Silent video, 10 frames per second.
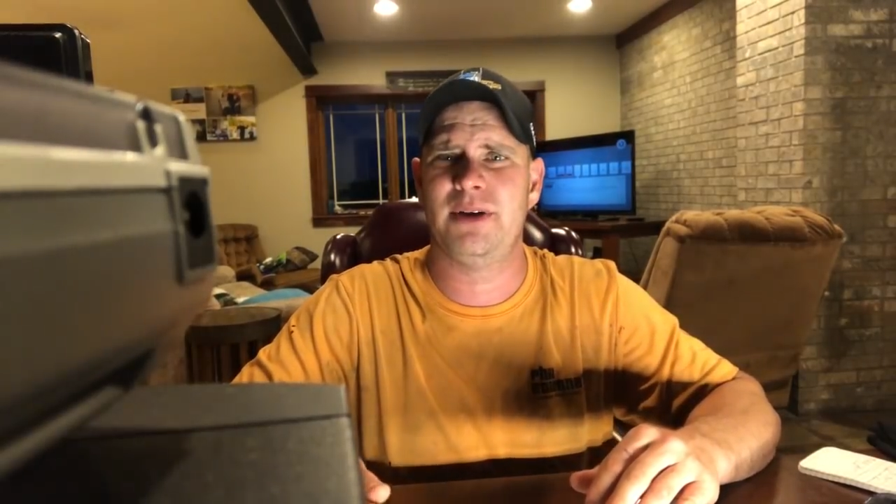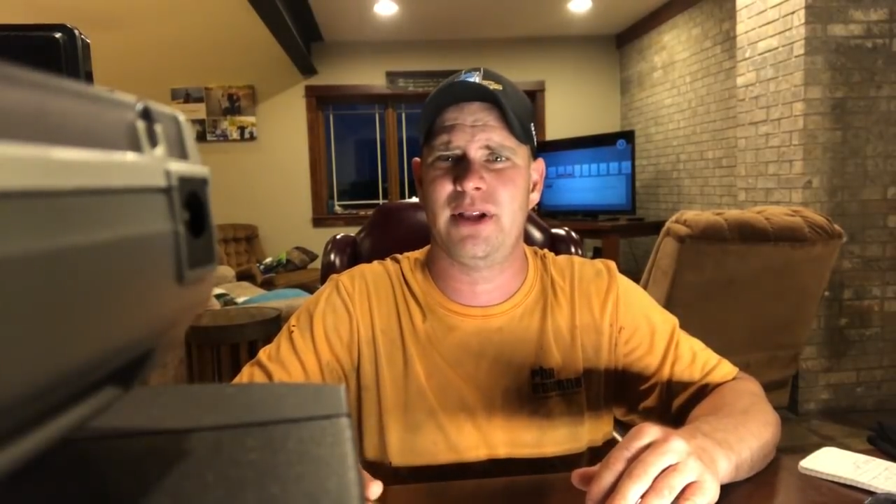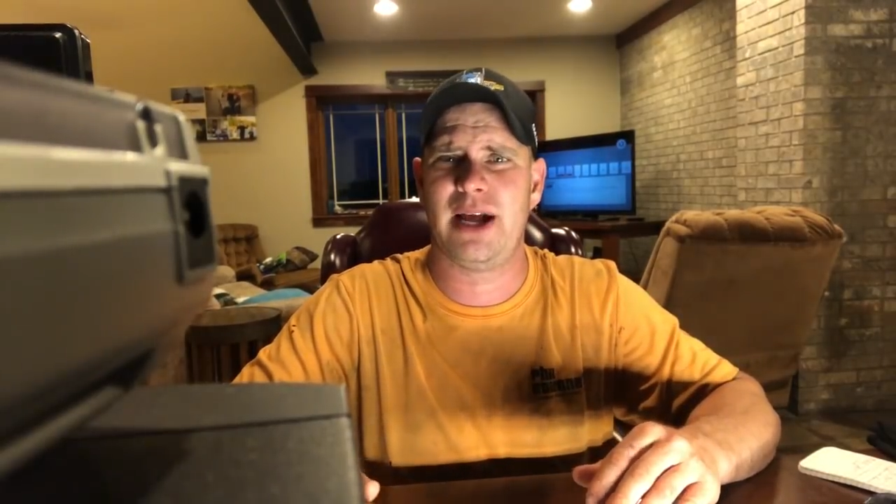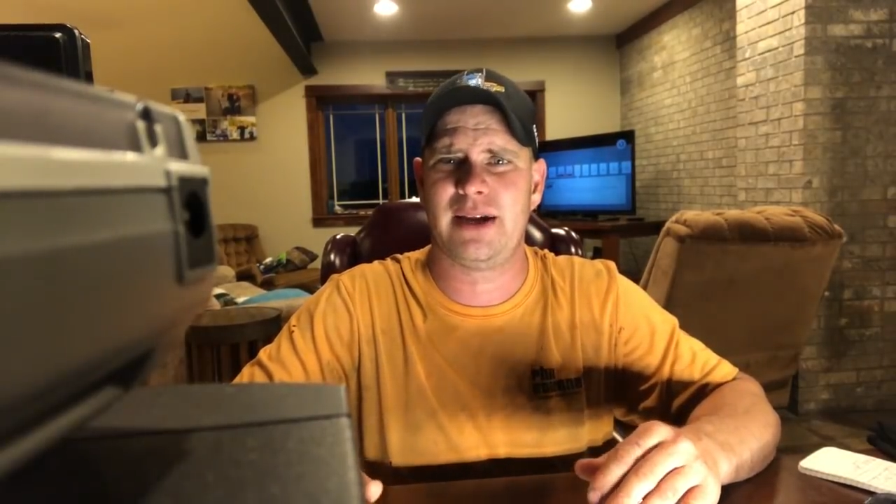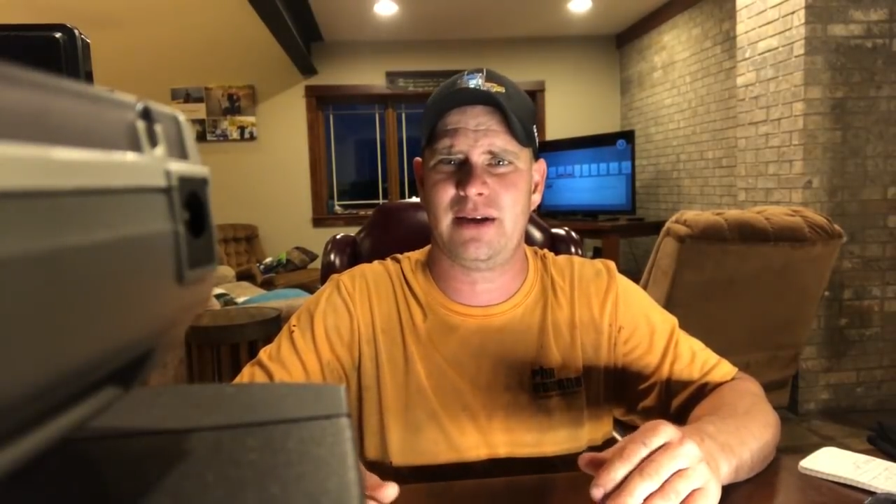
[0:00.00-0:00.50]
You're
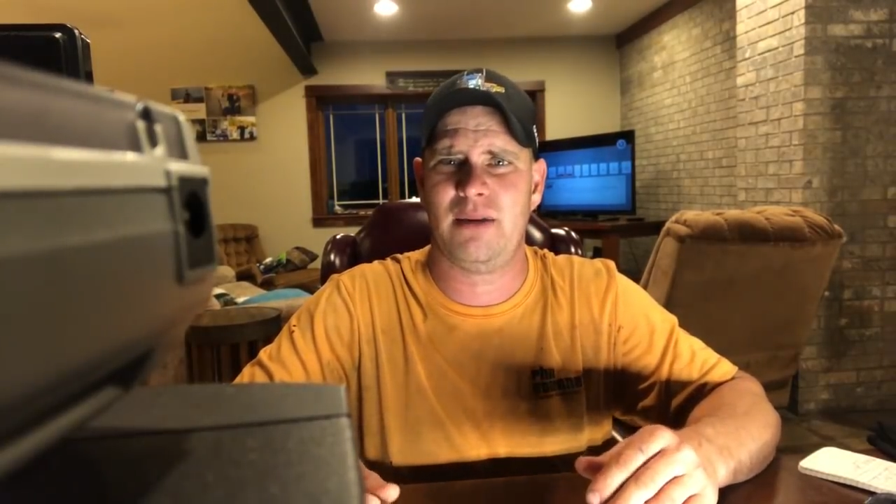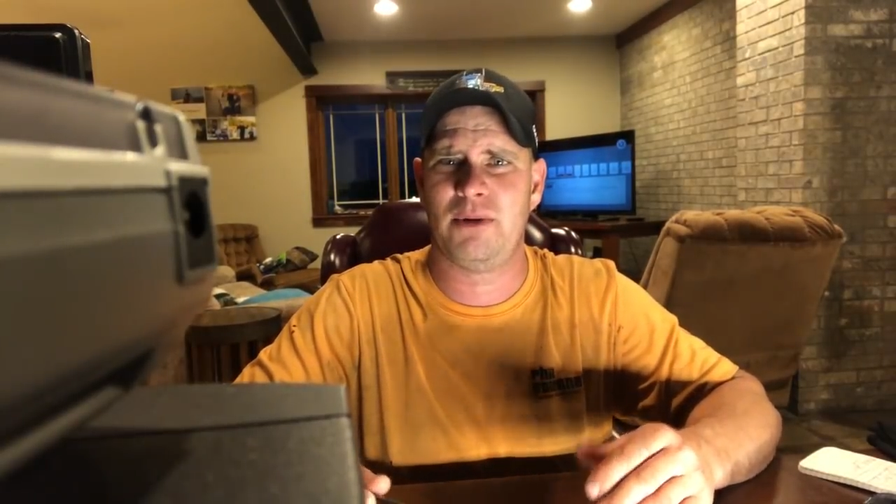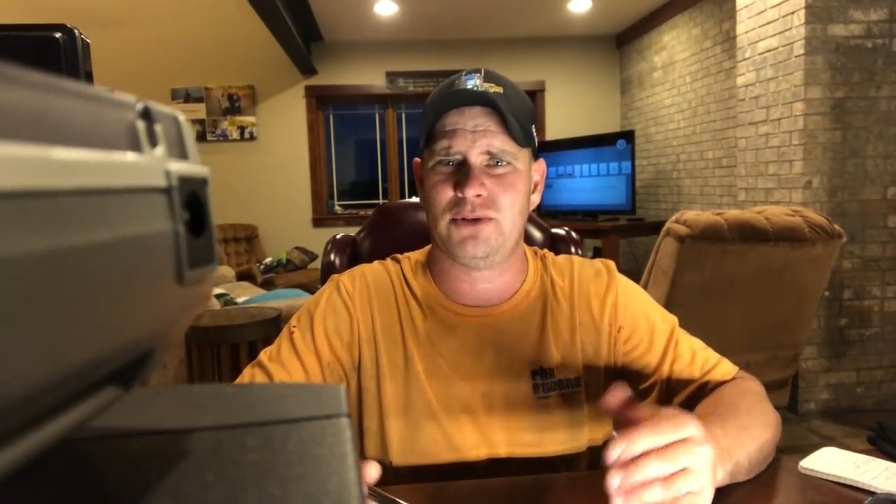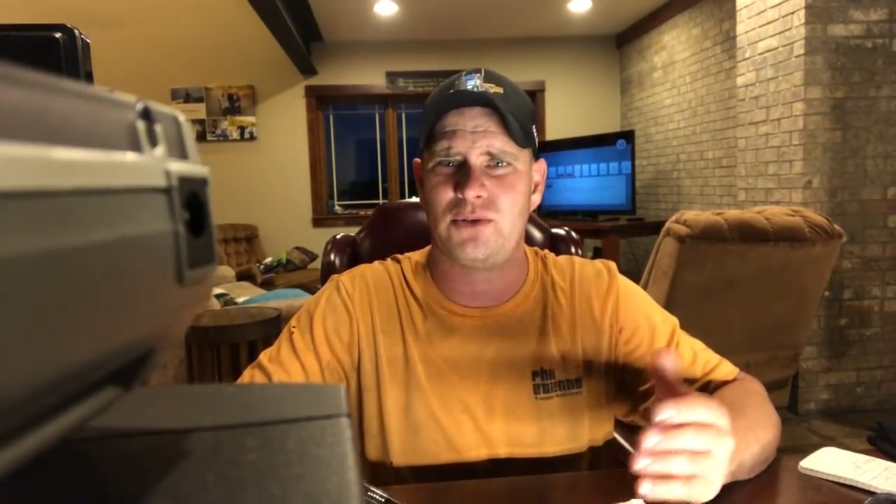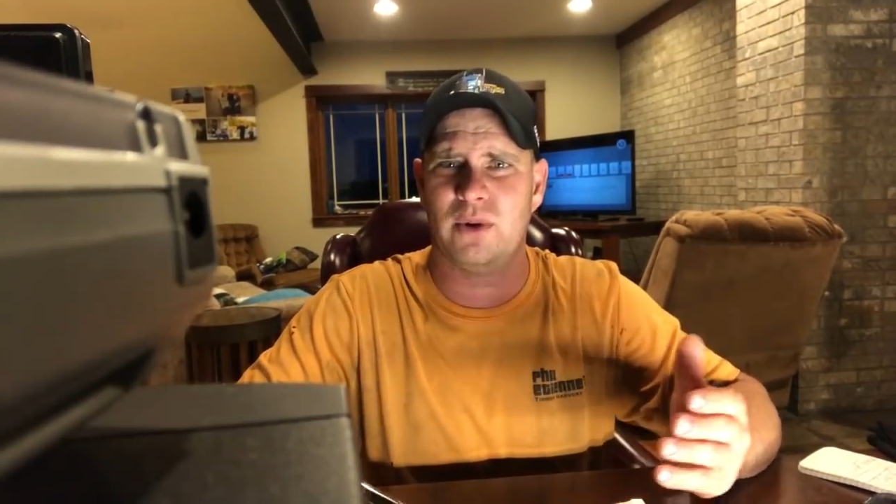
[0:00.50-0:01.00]
like
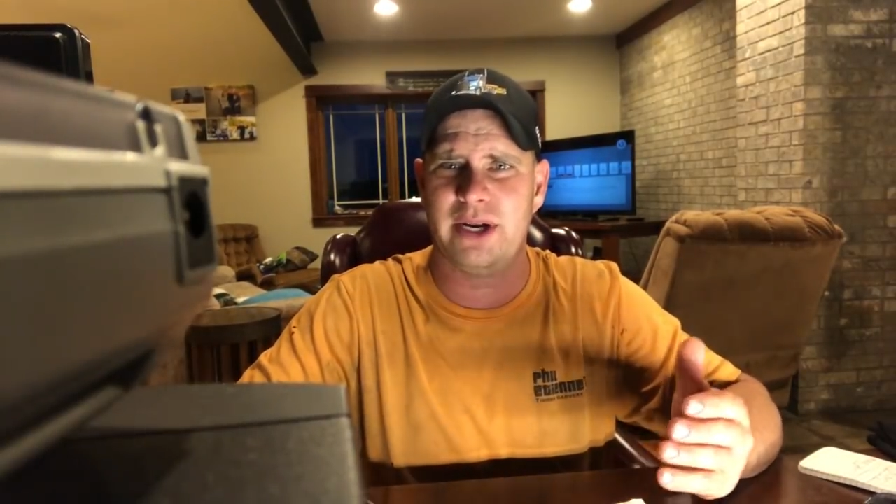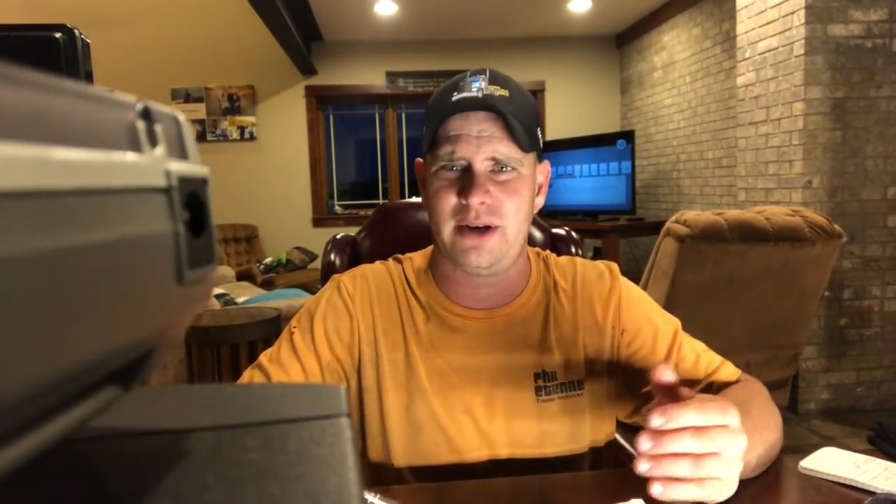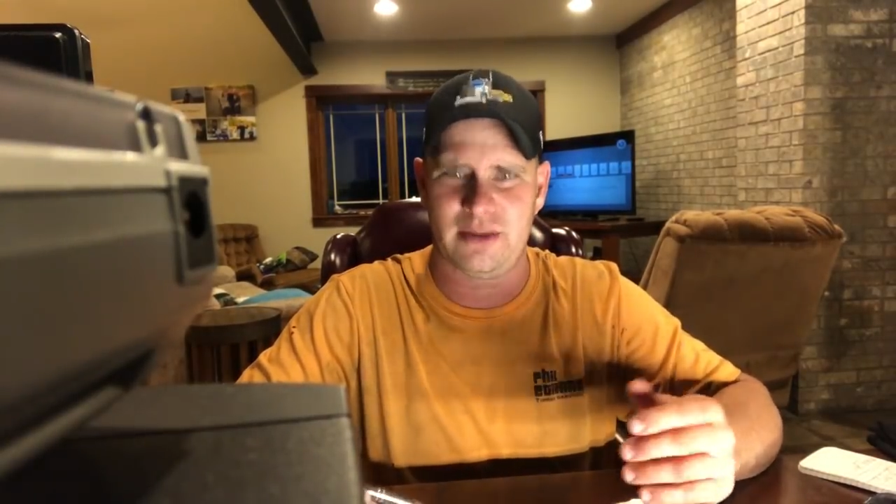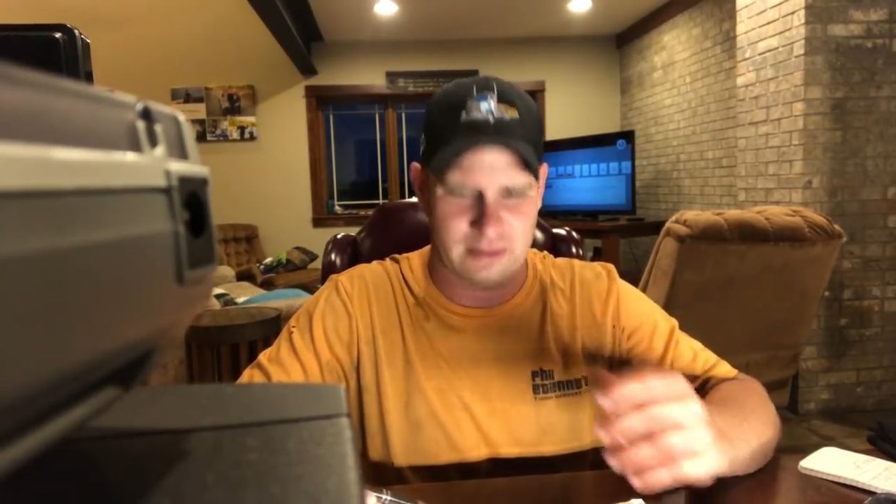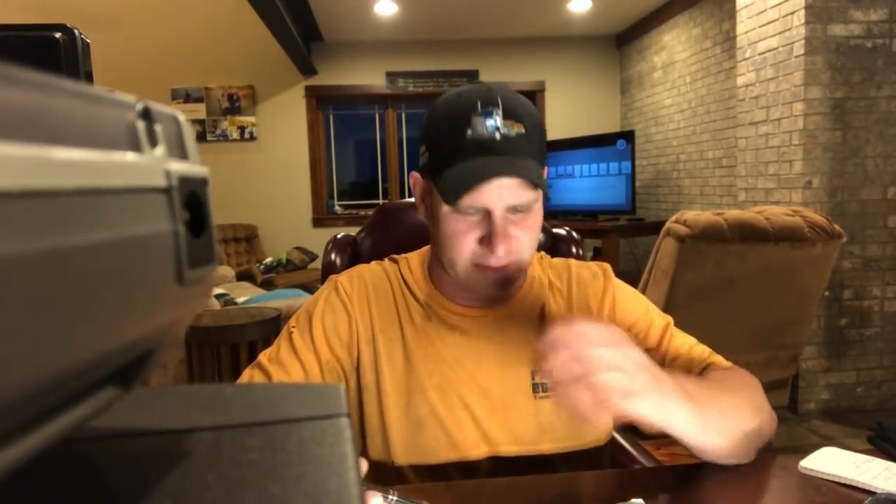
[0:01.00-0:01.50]
almost
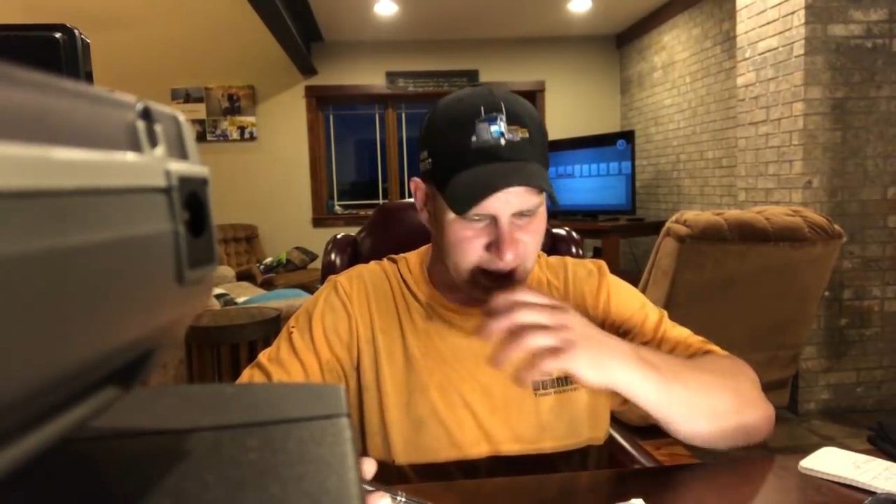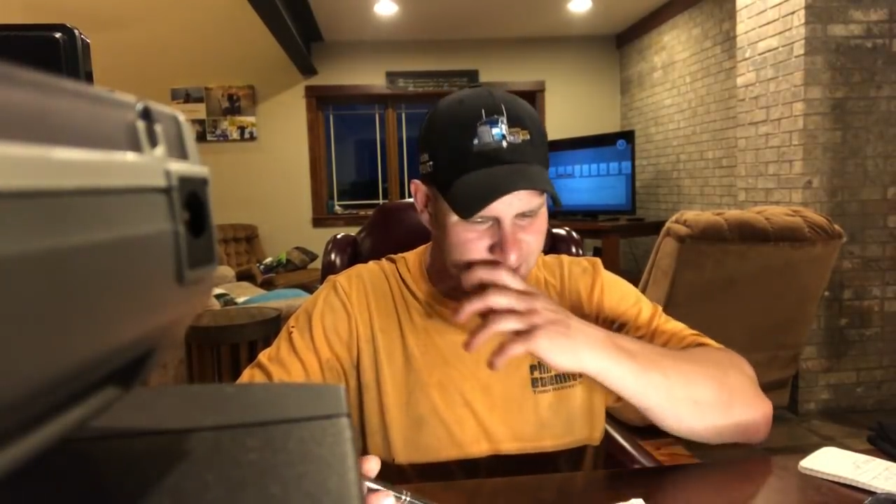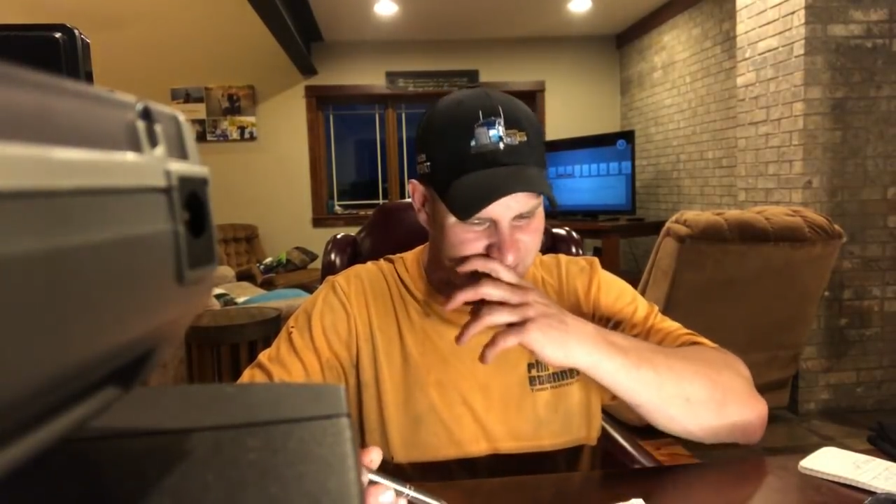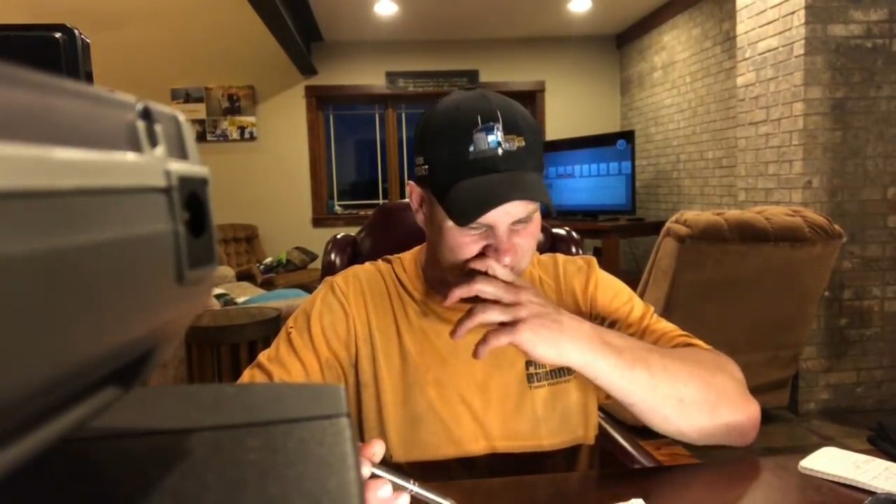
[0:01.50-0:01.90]
20,000